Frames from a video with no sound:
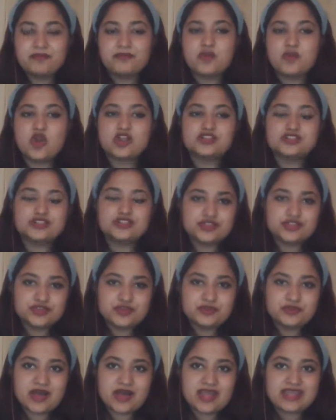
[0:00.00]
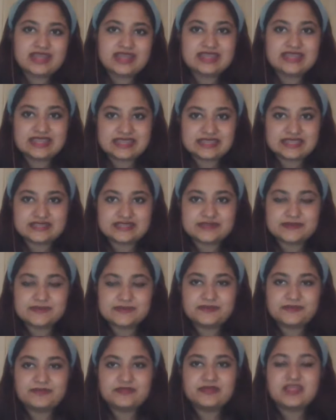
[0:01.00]
brought to you by Kindle.
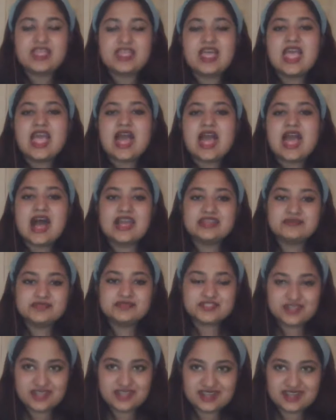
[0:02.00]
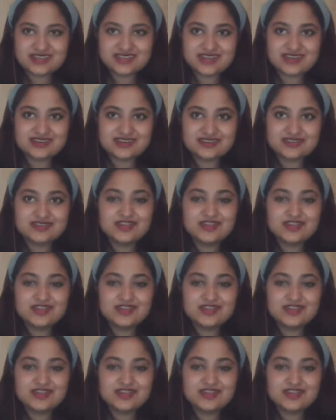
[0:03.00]
I am Sulagna,